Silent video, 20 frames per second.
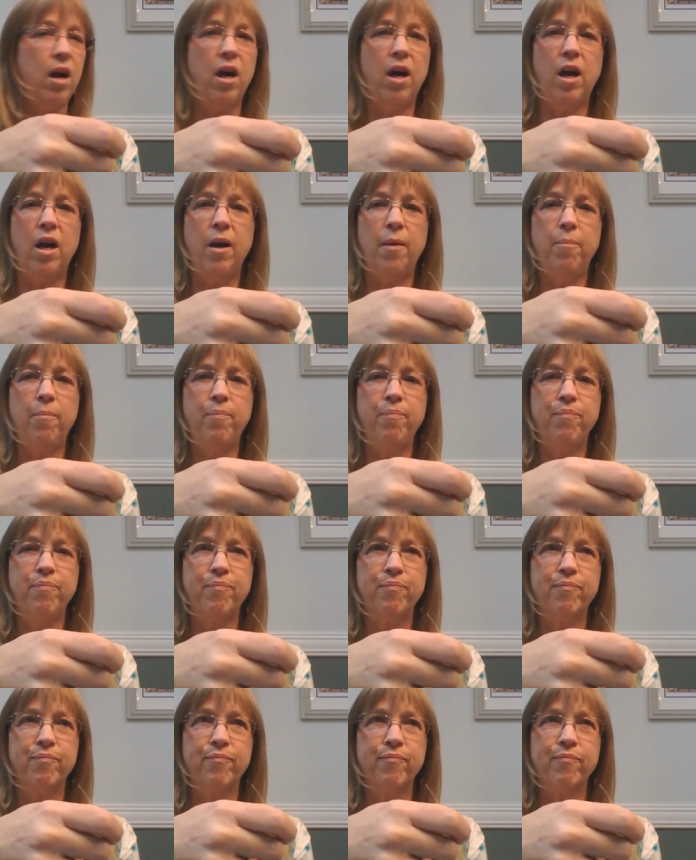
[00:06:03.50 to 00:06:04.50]
um,
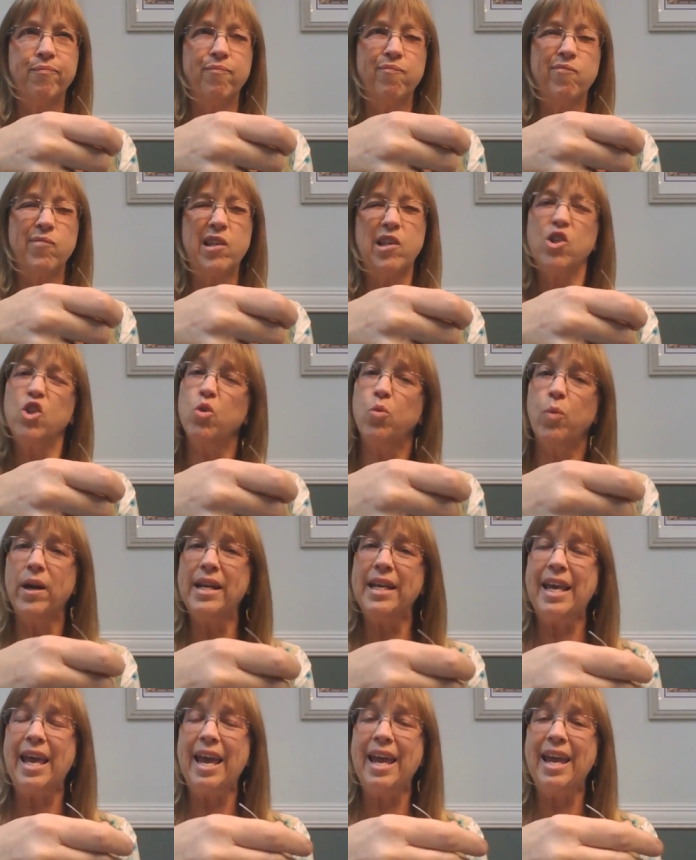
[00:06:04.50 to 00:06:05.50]

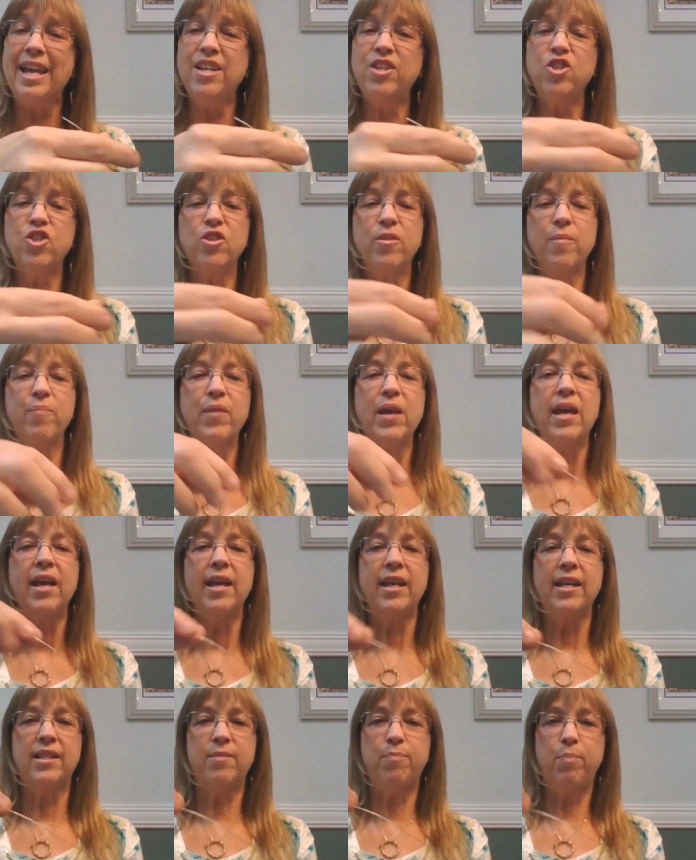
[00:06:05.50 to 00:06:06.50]
20 gauge.
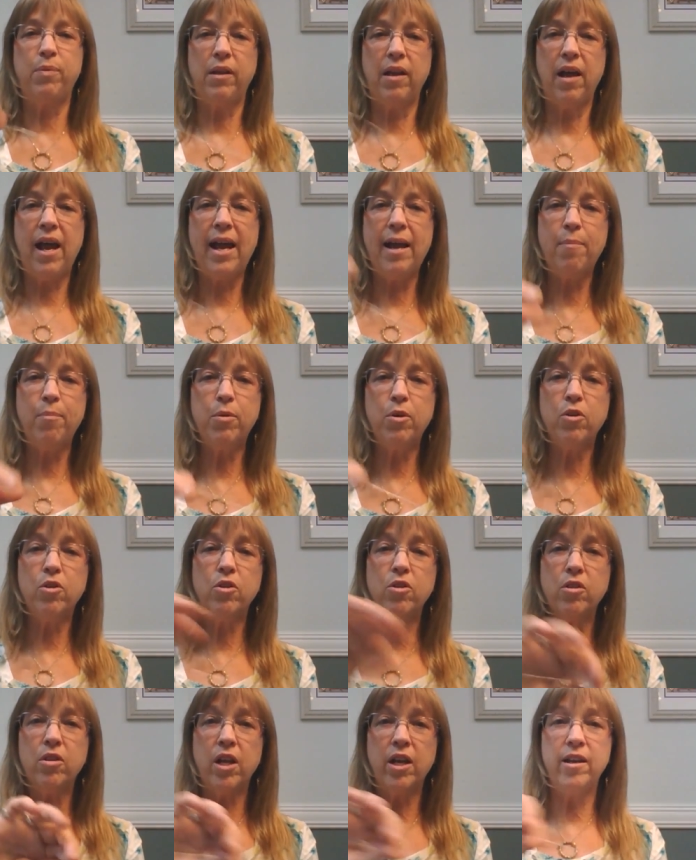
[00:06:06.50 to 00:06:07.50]
It's
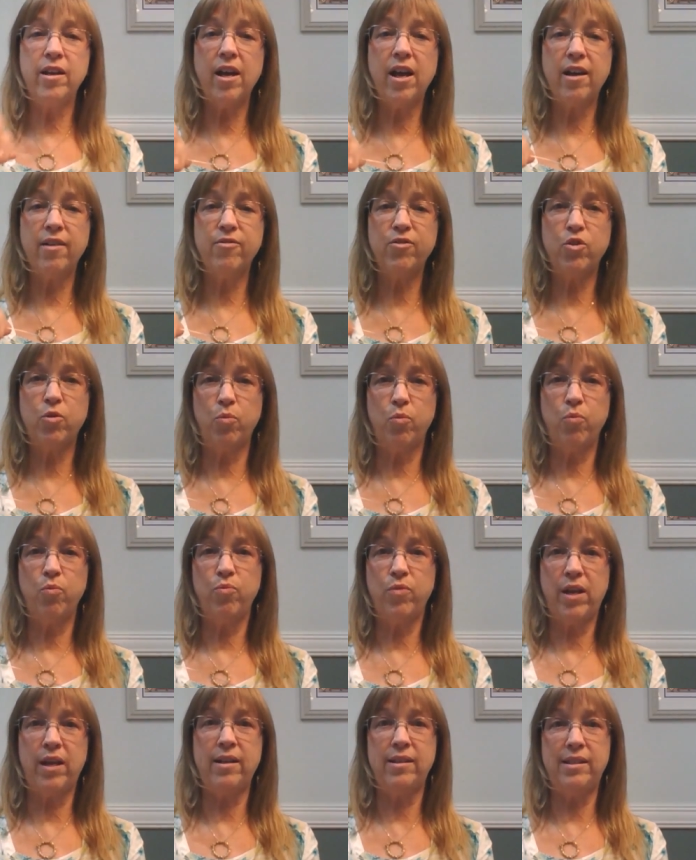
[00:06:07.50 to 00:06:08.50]
pliable enough to,
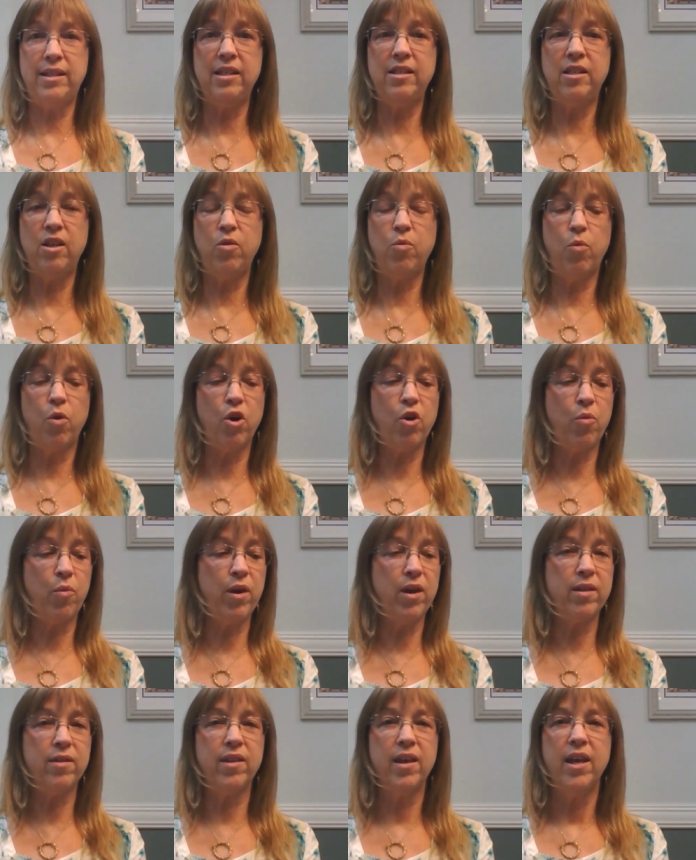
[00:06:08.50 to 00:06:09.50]
that it's easy to work
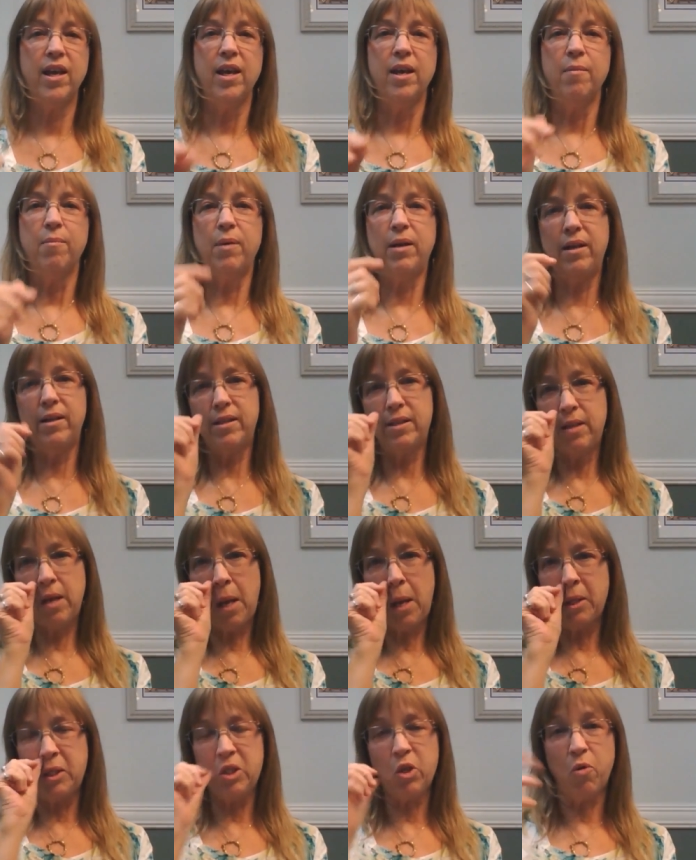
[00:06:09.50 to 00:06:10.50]
with, but it's
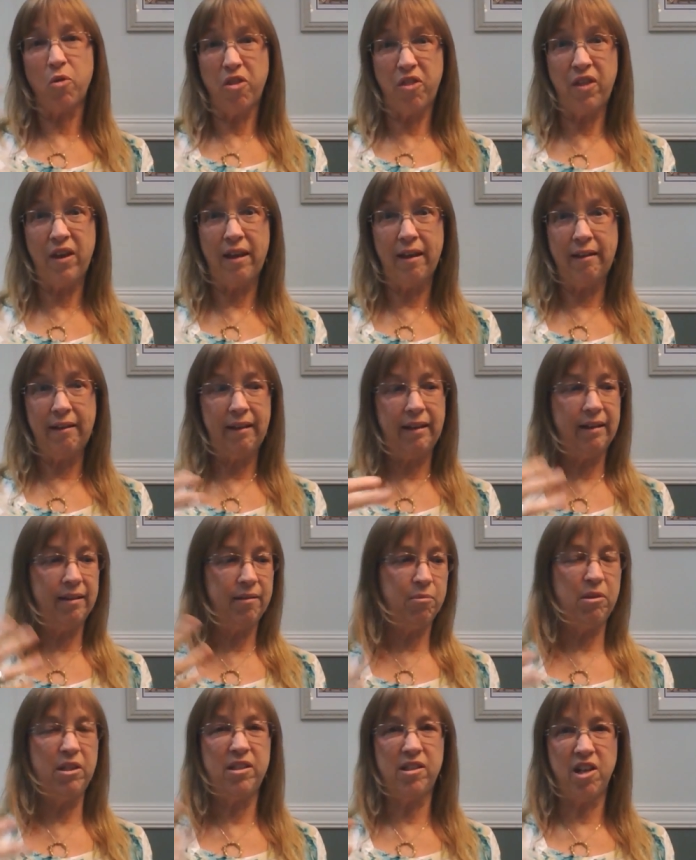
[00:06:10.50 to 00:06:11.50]
not so thin that
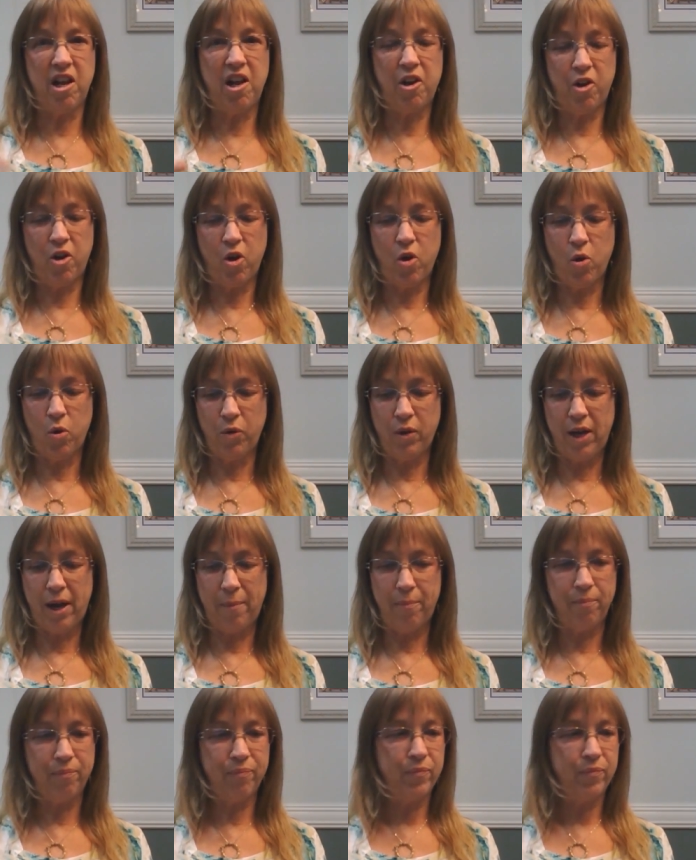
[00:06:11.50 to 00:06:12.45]
it's not going to hold up.